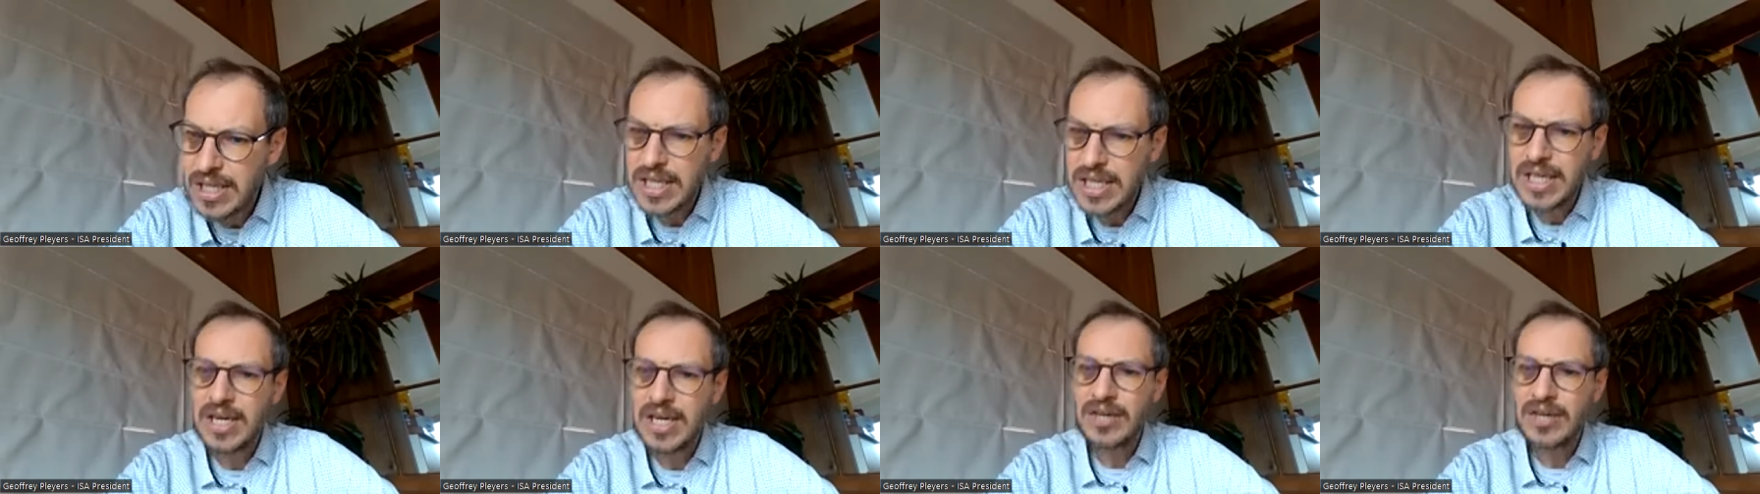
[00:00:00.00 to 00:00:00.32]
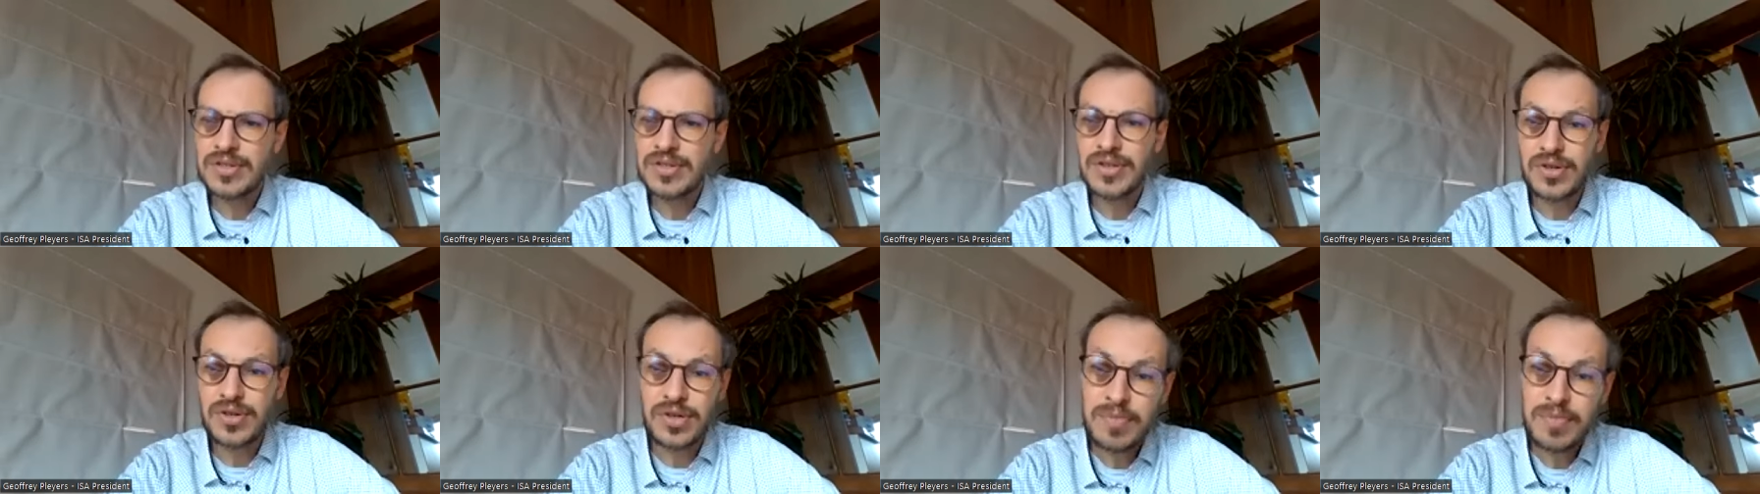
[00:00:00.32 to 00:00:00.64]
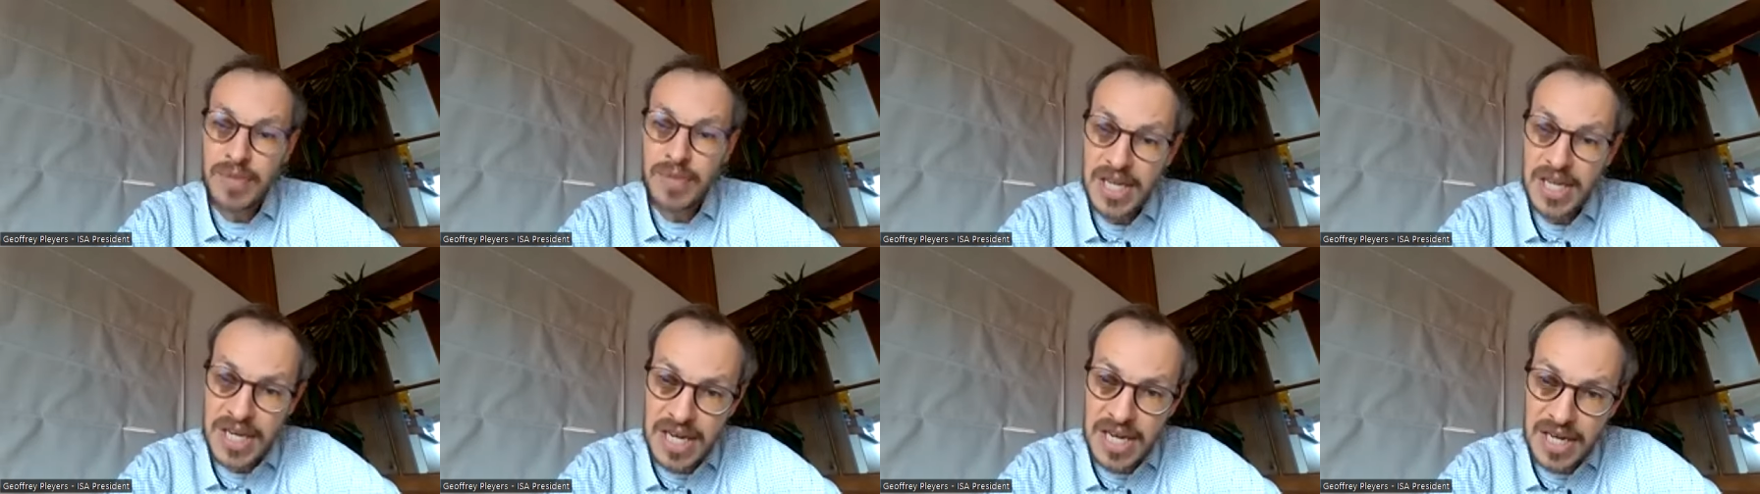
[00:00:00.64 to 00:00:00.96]
in our social
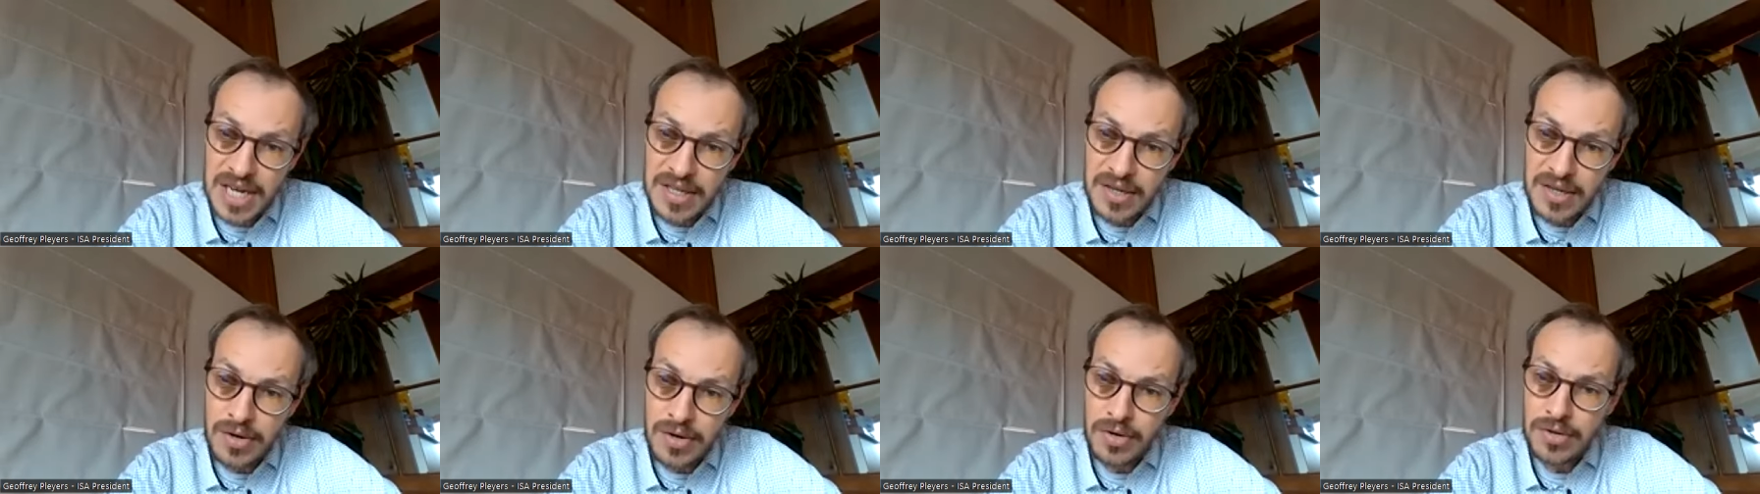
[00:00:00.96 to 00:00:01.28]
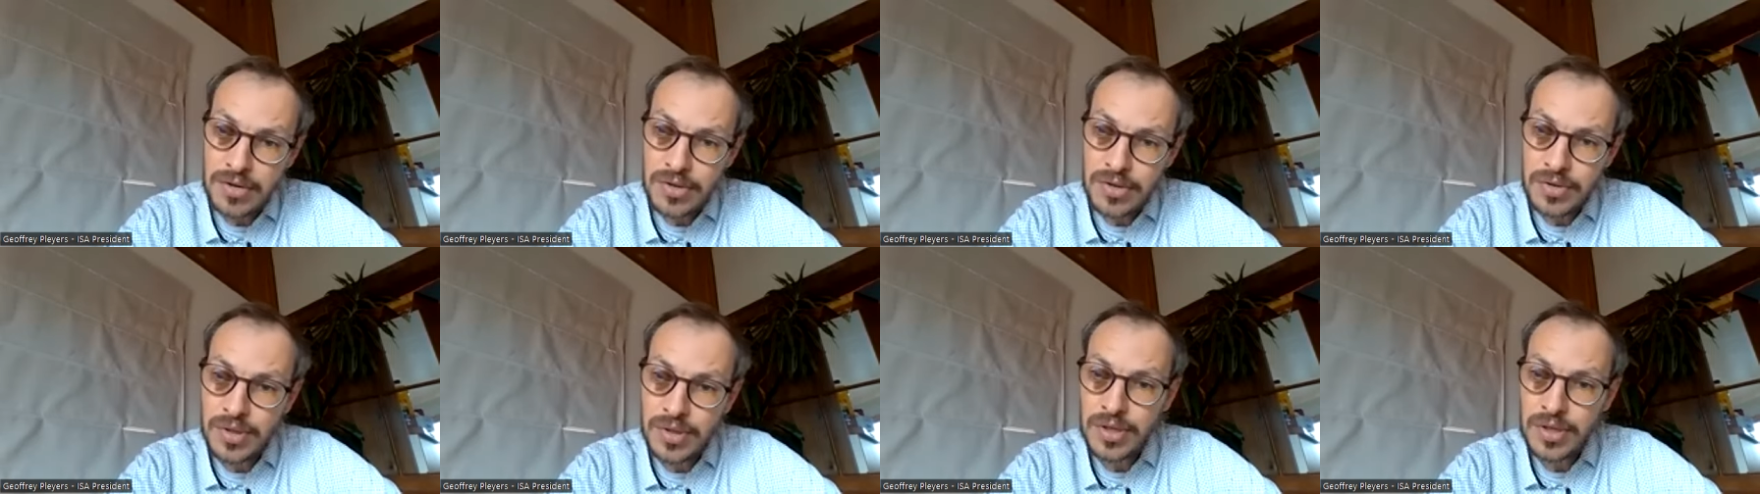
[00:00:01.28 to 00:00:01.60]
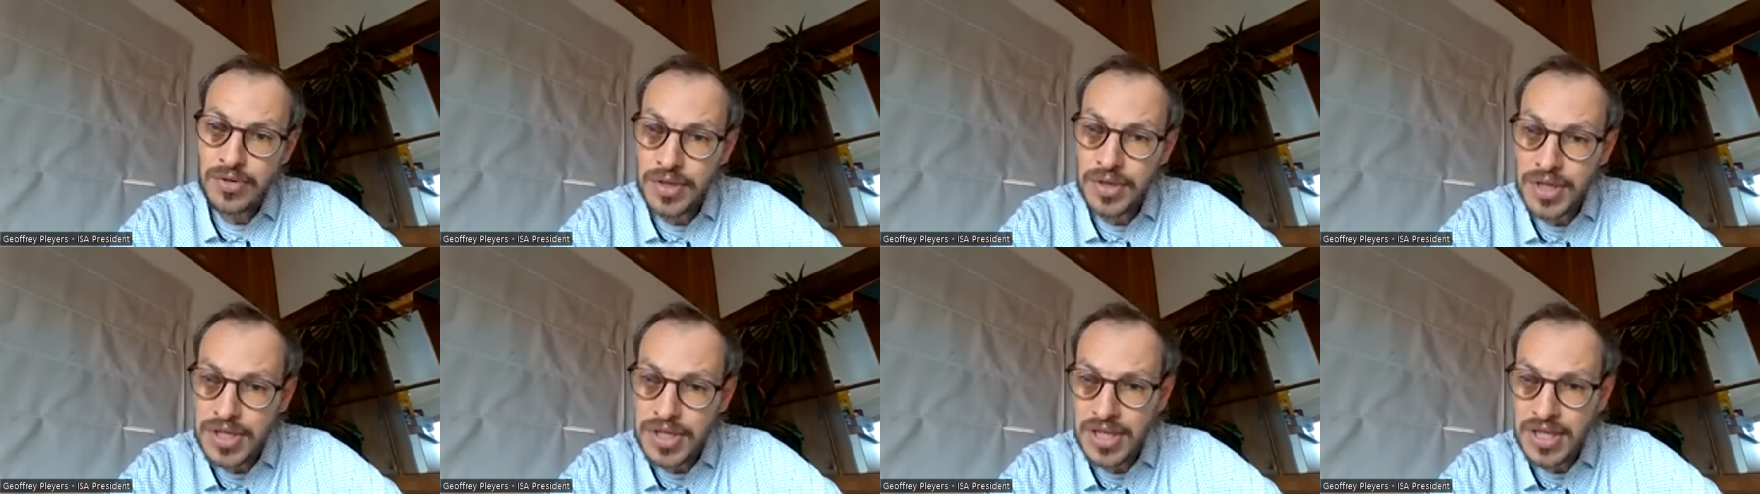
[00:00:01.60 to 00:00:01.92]
media, they're also
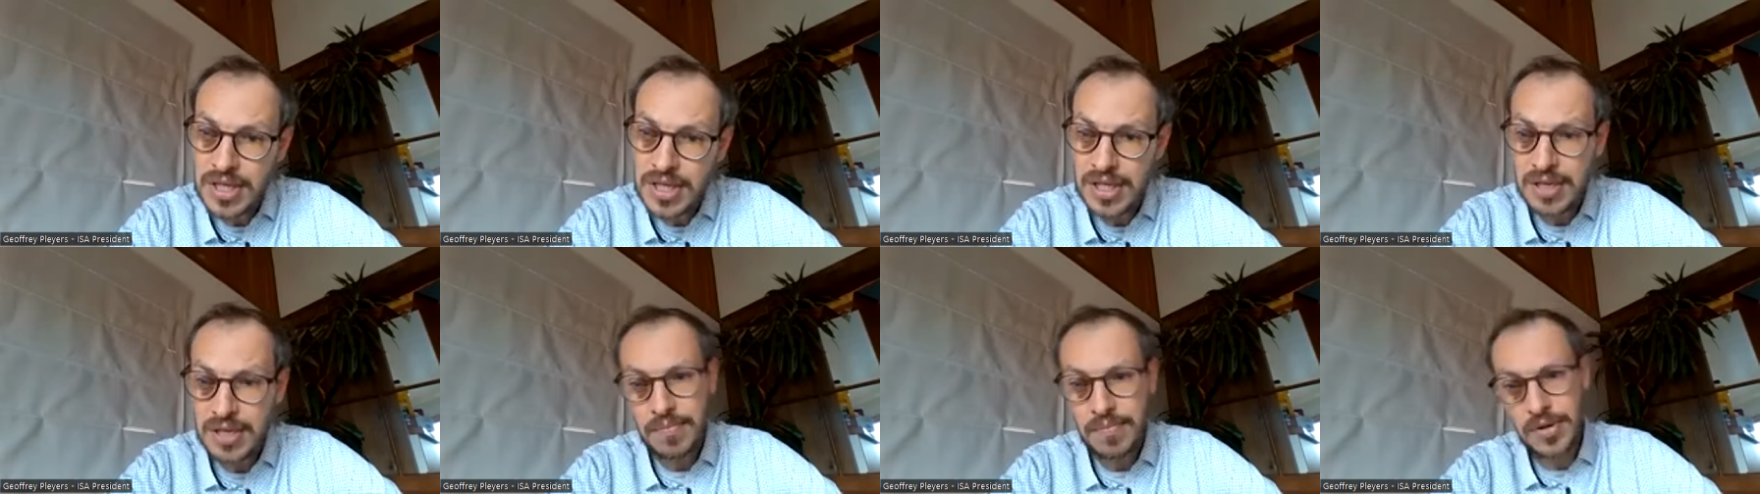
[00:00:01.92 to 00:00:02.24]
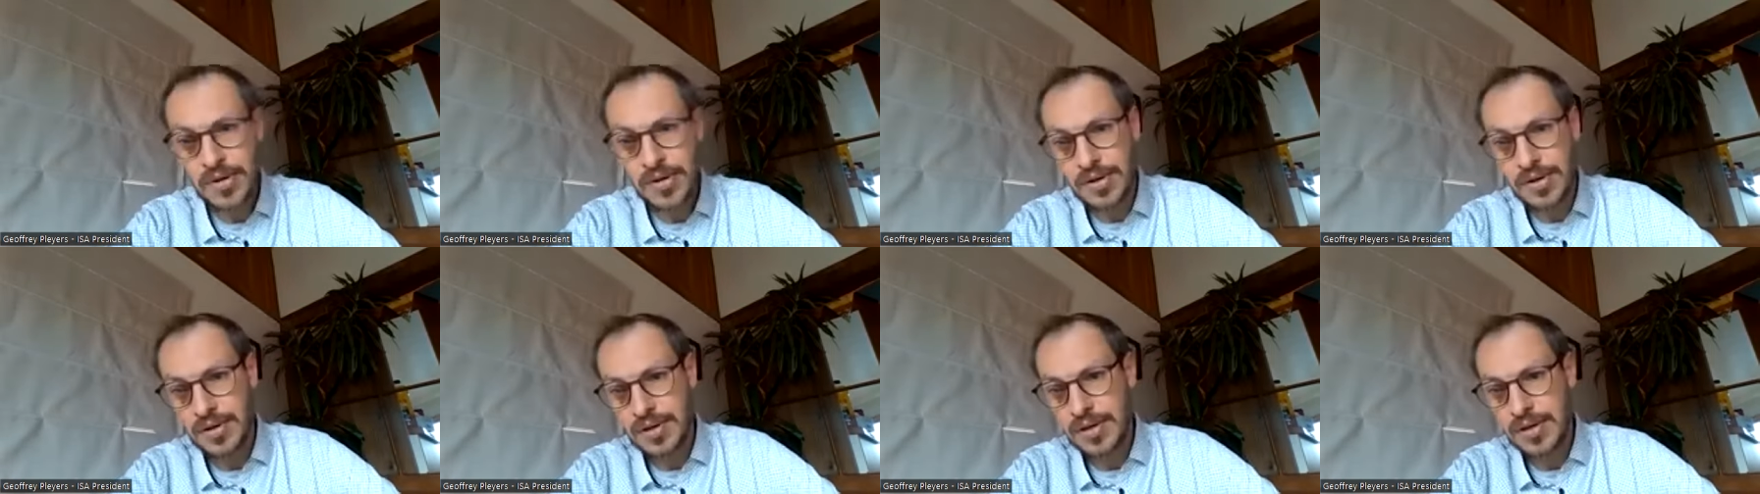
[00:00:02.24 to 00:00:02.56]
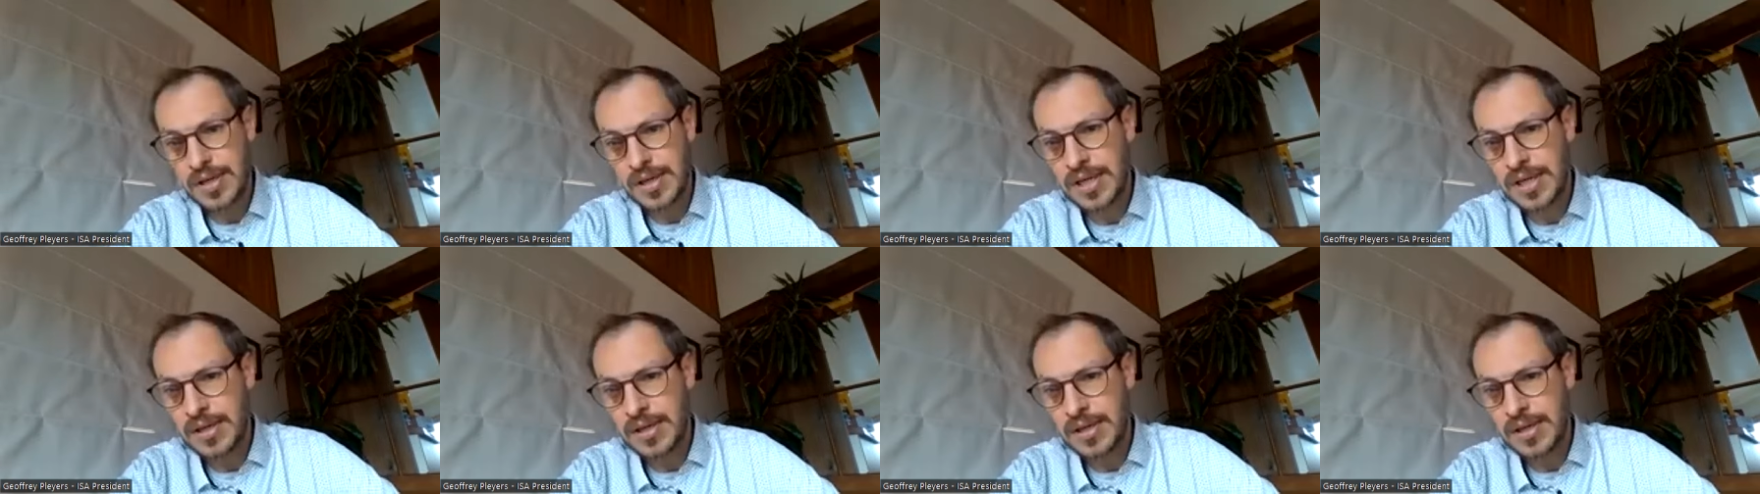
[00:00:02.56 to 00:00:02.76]
increasingly important